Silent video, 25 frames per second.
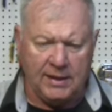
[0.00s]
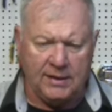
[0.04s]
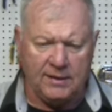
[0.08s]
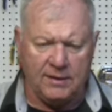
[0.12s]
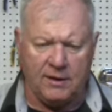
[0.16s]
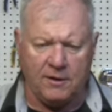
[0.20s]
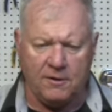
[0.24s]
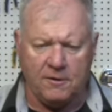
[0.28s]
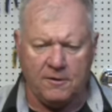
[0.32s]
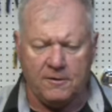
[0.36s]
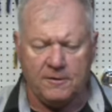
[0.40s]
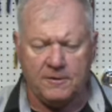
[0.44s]

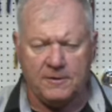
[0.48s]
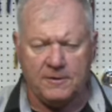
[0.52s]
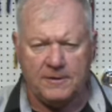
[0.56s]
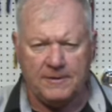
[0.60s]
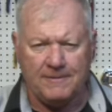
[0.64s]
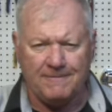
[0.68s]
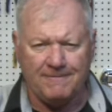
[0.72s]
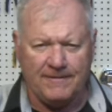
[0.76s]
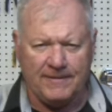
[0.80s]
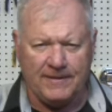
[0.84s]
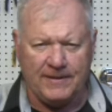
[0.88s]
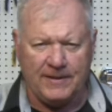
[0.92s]
There's
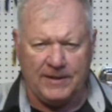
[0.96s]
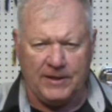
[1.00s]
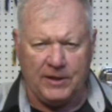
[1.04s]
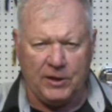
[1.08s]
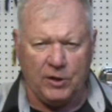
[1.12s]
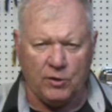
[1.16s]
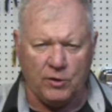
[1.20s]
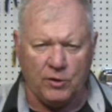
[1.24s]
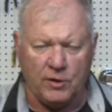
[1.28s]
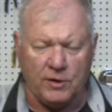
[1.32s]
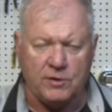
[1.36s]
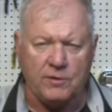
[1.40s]

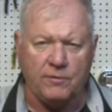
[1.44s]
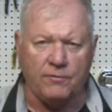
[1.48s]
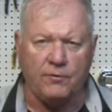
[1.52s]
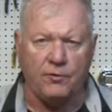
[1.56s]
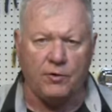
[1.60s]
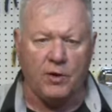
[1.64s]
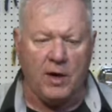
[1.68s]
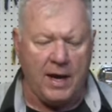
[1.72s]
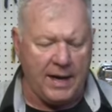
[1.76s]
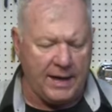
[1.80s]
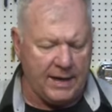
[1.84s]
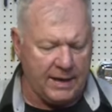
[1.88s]
a
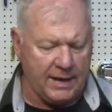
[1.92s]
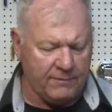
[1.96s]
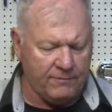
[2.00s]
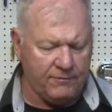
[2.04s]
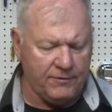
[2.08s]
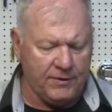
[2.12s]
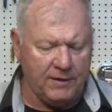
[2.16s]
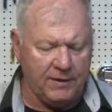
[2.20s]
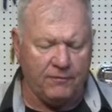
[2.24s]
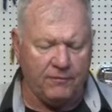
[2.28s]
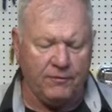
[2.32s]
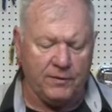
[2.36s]
variety
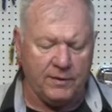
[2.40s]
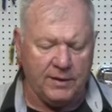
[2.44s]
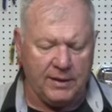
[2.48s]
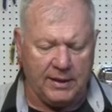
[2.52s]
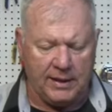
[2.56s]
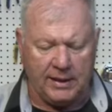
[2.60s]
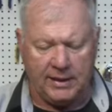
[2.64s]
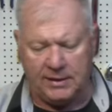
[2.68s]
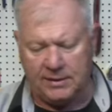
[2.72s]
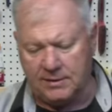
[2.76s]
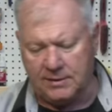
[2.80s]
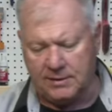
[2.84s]
of different
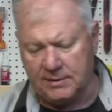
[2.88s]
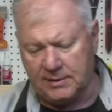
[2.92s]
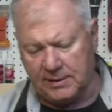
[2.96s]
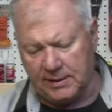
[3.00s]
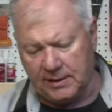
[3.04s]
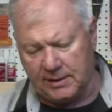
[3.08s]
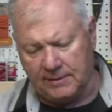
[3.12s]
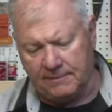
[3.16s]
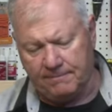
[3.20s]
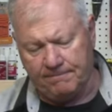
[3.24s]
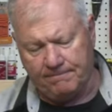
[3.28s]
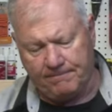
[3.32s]
things
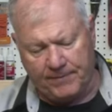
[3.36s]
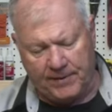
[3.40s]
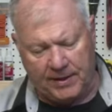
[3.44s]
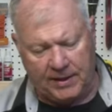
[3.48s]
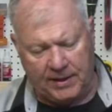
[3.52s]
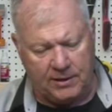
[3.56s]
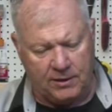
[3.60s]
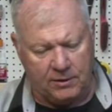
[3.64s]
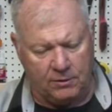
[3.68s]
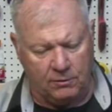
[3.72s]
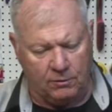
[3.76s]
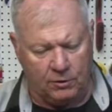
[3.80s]

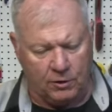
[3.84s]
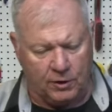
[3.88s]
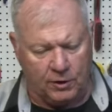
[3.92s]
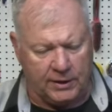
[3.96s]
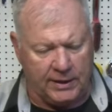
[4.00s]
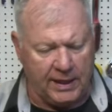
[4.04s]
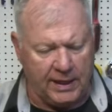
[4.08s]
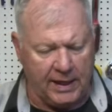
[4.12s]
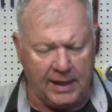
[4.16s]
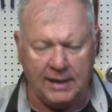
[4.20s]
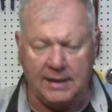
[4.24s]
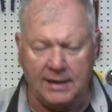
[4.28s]
that you look
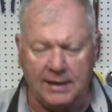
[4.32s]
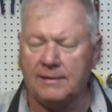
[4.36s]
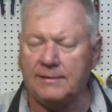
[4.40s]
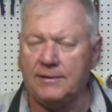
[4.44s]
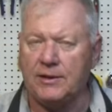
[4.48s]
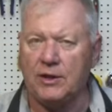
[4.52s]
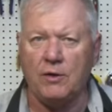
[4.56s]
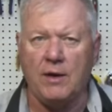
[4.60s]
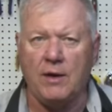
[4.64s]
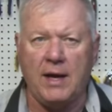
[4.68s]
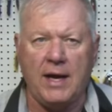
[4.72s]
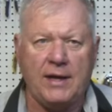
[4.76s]
at.
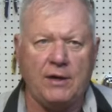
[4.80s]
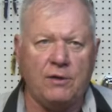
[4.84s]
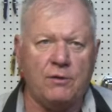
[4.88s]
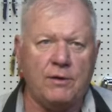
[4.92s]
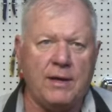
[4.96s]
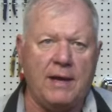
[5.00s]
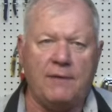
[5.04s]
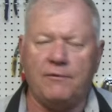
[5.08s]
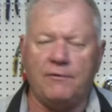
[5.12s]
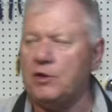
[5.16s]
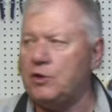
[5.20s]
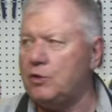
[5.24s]
I don't
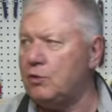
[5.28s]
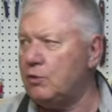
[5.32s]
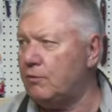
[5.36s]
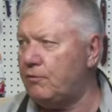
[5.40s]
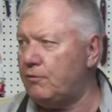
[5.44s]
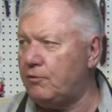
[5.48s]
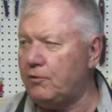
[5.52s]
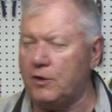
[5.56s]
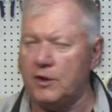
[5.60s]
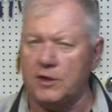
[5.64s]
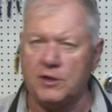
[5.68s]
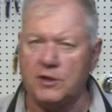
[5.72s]
have to do a
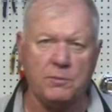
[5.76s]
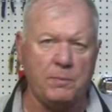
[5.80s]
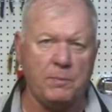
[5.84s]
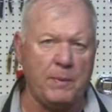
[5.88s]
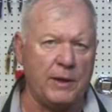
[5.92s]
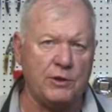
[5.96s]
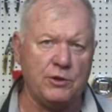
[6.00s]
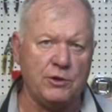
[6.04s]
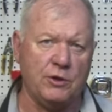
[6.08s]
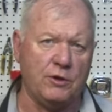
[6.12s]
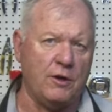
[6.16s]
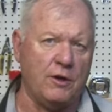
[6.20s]
full
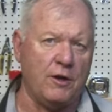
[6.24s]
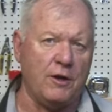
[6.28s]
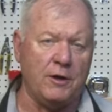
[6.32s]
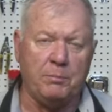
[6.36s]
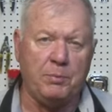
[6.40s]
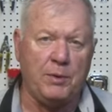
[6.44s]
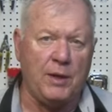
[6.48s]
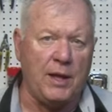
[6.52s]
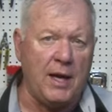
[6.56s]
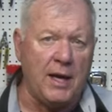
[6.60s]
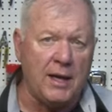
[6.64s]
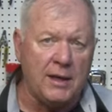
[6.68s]
inspection on
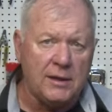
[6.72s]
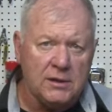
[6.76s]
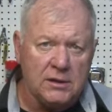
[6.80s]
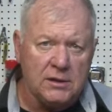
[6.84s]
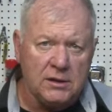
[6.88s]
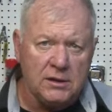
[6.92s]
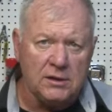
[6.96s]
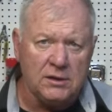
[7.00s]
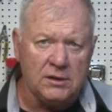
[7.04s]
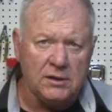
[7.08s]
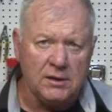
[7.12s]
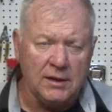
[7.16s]

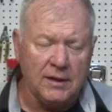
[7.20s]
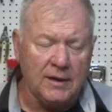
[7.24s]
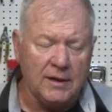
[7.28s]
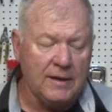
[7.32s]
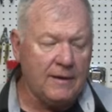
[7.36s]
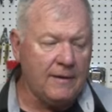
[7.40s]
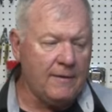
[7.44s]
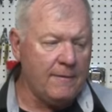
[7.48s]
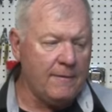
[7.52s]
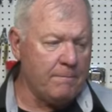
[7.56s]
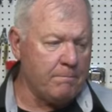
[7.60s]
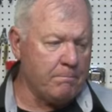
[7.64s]
appliances,
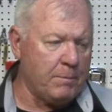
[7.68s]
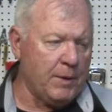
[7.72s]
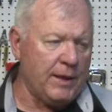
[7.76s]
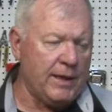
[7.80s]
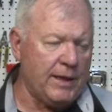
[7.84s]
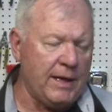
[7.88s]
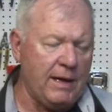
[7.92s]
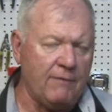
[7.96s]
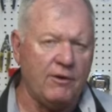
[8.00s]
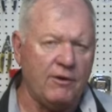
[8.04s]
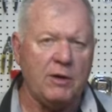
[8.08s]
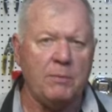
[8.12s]
but
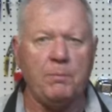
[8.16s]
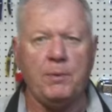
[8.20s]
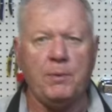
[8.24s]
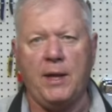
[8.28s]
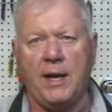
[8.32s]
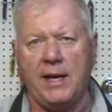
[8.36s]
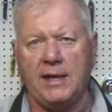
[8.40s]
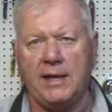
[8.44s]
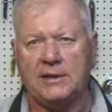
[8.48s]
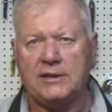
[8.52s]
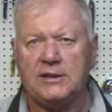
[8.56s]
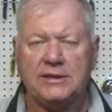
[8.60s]
every
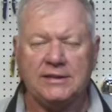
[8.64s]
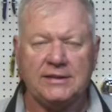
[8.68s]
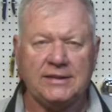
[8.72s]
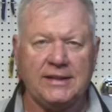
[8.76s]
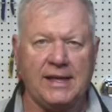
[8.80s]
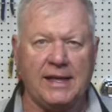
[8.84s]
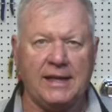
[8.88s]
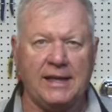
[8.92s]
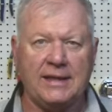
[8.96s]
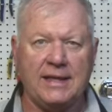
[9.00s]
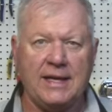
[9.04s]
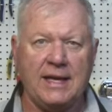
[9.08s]
appliance has
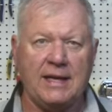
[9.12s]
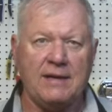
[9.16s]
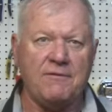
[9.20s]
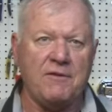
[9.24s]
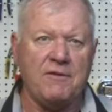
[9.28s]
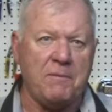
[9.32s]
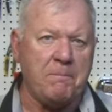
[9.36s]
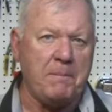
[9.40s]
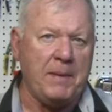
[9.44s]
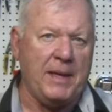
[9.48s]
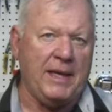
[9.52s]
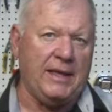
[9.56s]
got kind of a
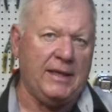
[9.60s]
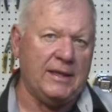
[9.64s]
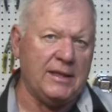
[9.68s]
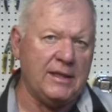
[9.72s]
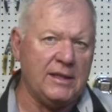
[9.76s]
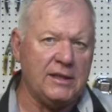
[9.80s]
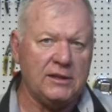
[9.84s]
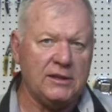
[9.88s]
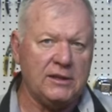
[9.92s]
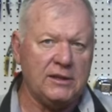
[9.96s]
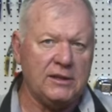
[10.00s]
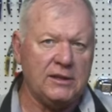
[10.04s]

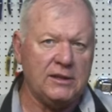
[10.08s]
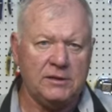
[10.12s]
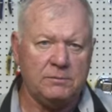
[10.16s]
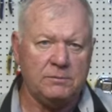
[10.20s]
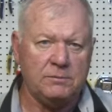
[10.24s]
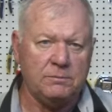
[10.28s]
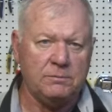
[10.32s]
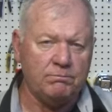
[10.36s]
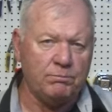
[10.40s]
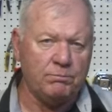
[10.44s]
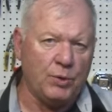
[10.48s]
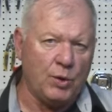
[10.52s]
maintenance
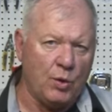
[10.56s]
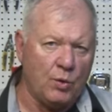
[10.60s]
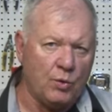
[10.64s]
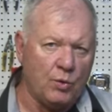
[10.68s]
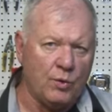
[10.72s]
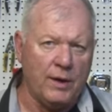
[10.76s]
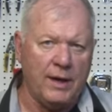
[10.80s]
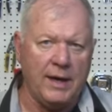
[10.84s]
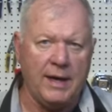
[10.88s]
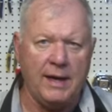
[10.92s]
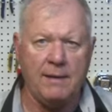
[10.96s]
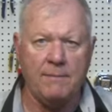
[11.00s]

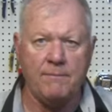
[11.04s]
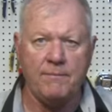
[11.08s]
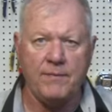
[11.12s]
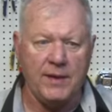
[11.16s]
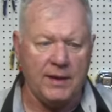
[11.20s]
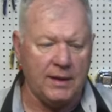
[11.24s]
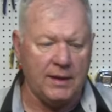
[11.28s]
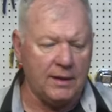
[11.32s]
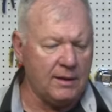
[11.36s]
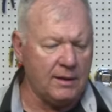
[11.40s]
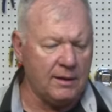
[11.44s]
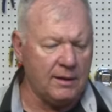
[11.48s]
program
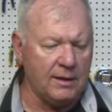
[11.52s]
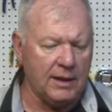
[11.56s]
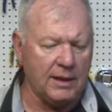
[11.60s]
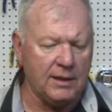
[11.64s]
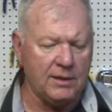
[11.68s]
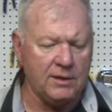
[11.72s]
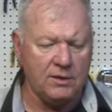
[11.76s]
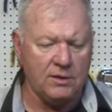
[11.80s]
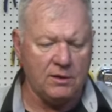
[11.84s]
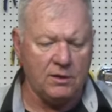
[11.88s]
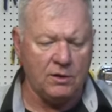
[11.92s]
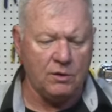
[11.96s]
that
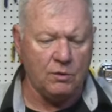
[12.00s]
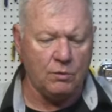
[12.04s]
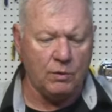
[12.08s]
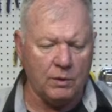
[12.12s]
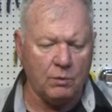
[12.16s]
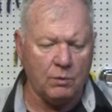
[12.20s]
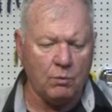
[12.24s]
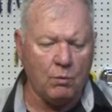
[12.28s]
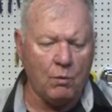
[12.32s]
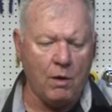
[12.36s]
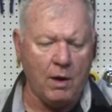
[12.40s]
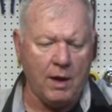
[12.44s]
you
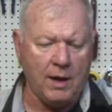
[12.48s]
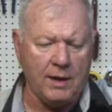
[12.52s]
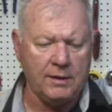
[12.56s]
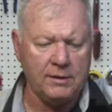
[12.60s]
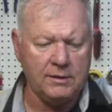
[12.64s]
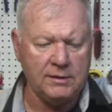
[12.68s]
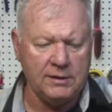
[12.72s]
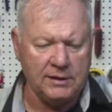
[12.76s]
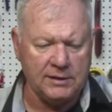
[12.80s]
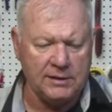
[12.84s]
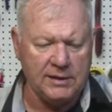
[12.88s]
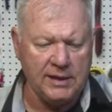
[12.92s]

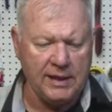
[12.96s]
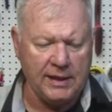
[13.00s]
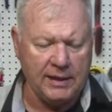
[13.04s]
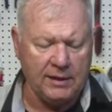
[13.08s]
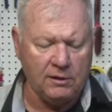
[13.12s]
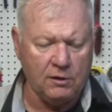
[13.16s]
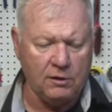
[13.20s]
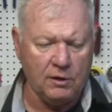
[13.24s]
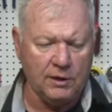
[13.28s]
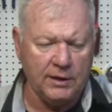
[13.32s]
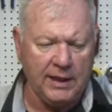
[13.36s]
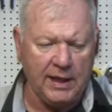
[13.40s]
want to take a
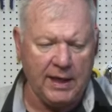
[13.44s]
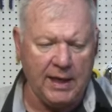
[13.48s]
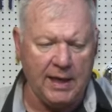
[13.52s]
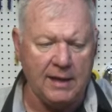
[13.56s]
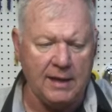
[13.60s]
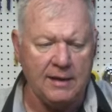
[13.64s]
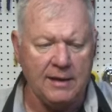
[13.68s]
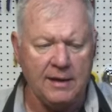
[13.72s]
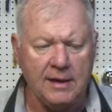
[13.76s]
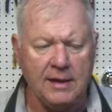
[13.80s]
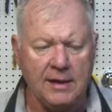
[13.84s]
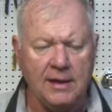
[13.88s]
look at.